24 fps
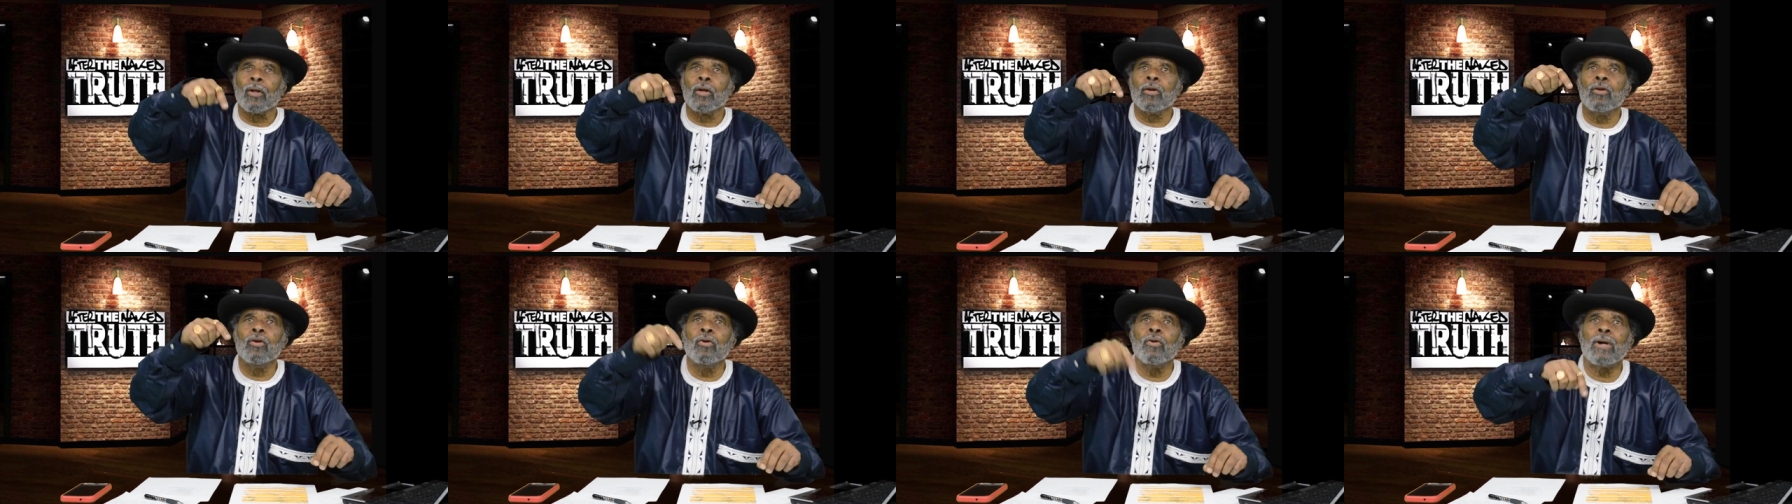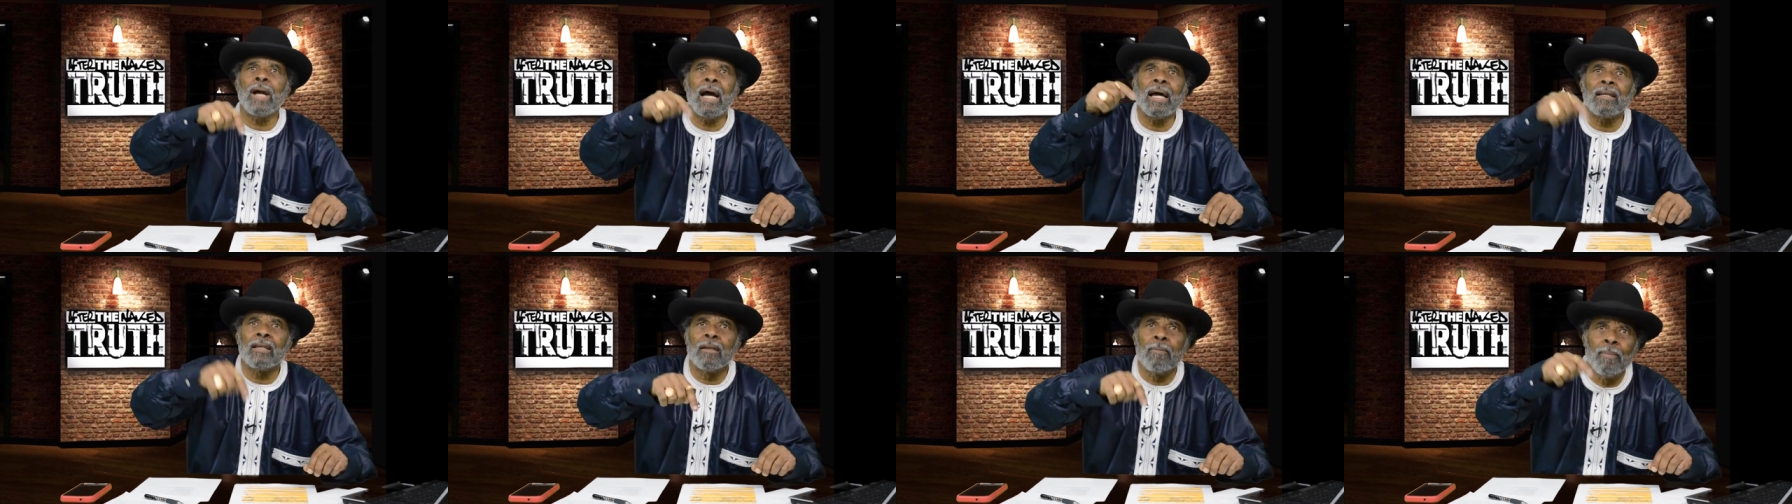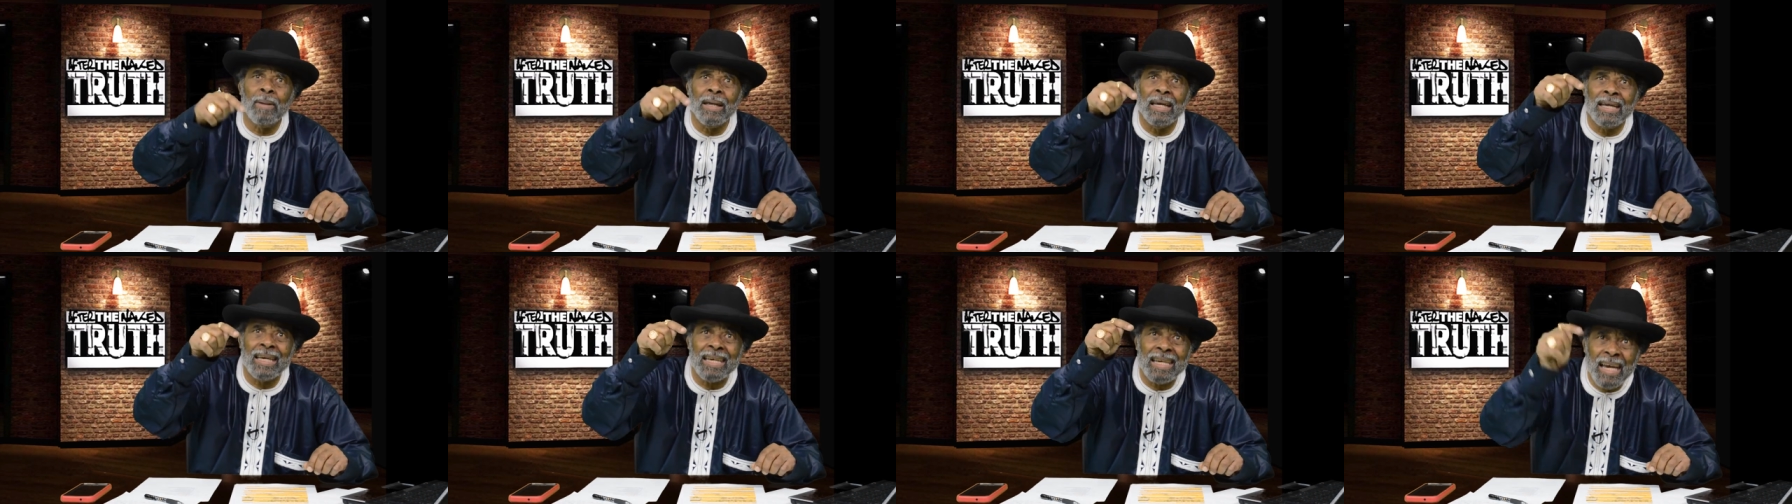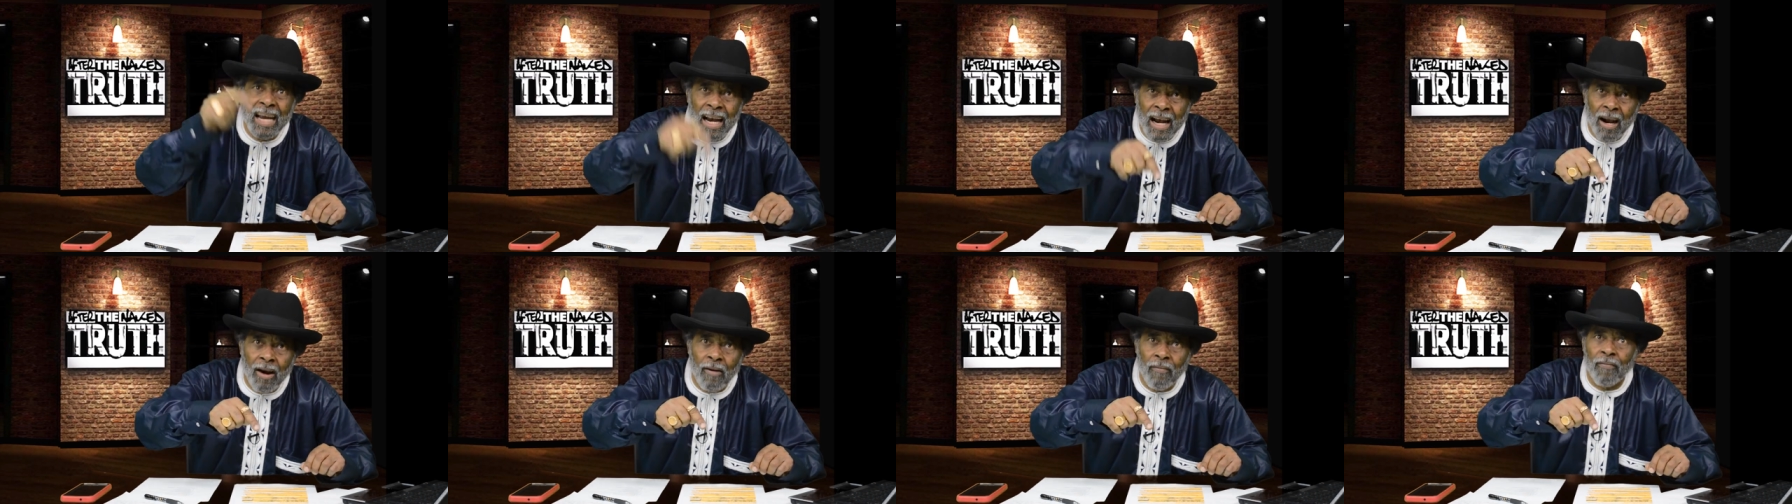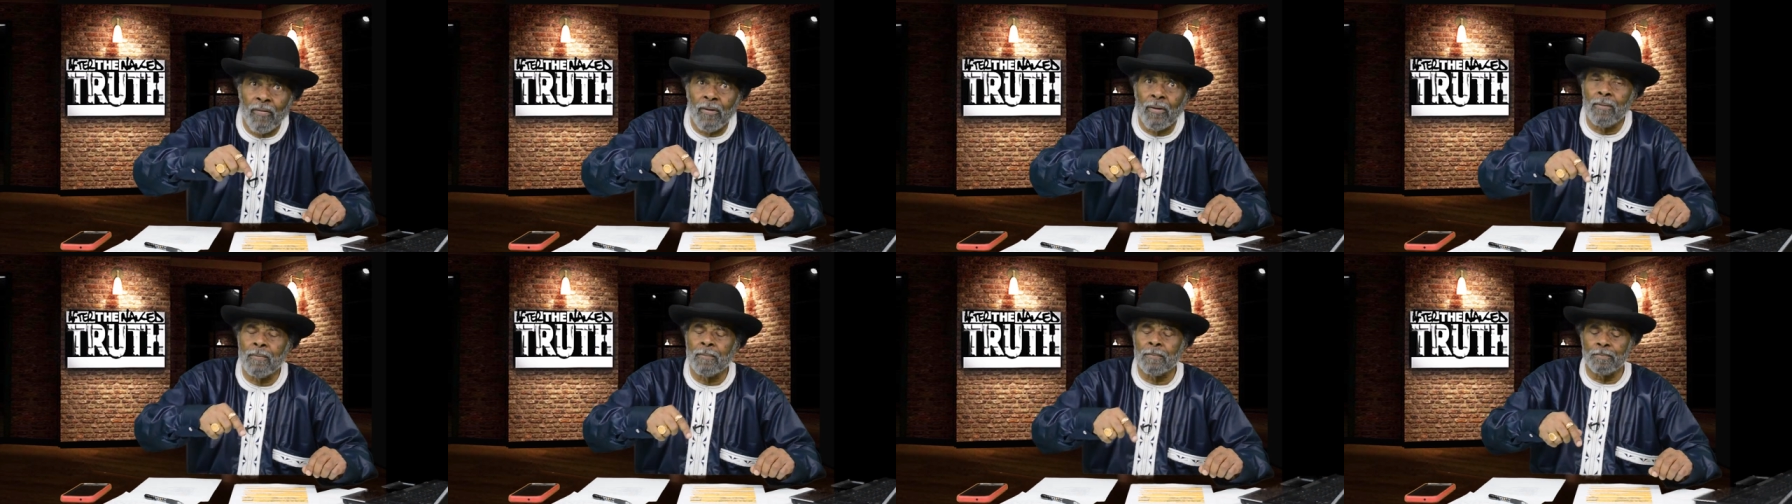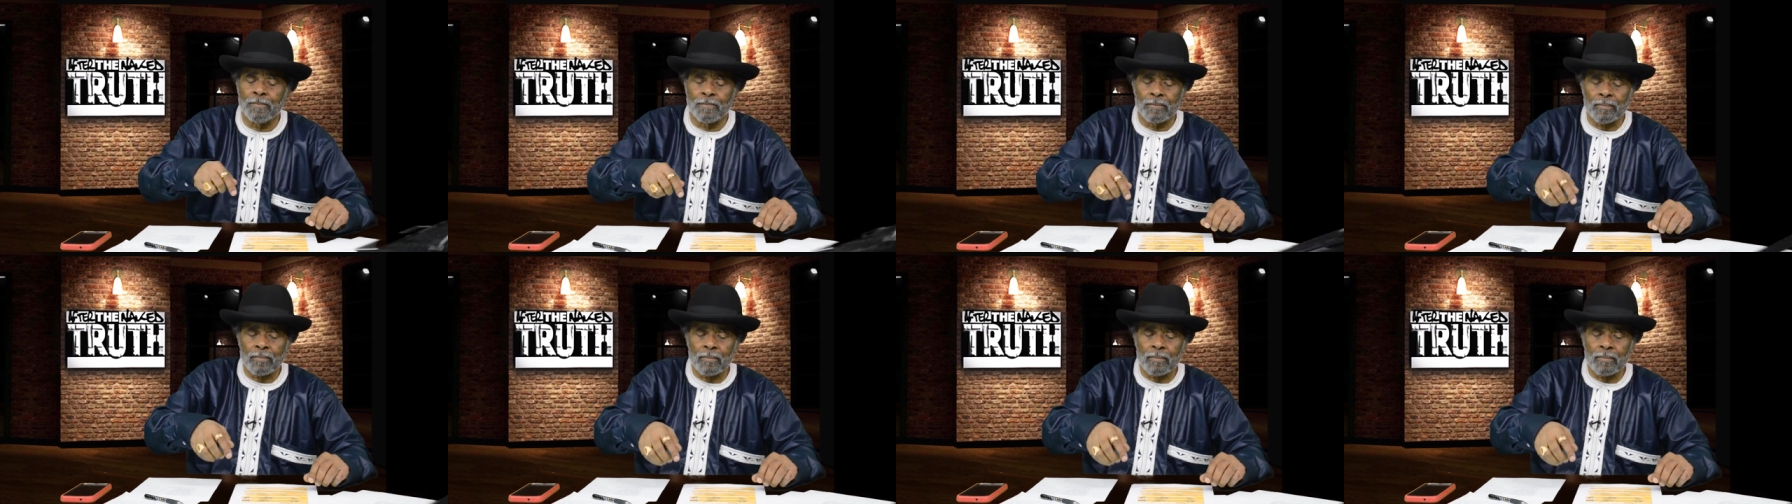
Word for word: you got to be careful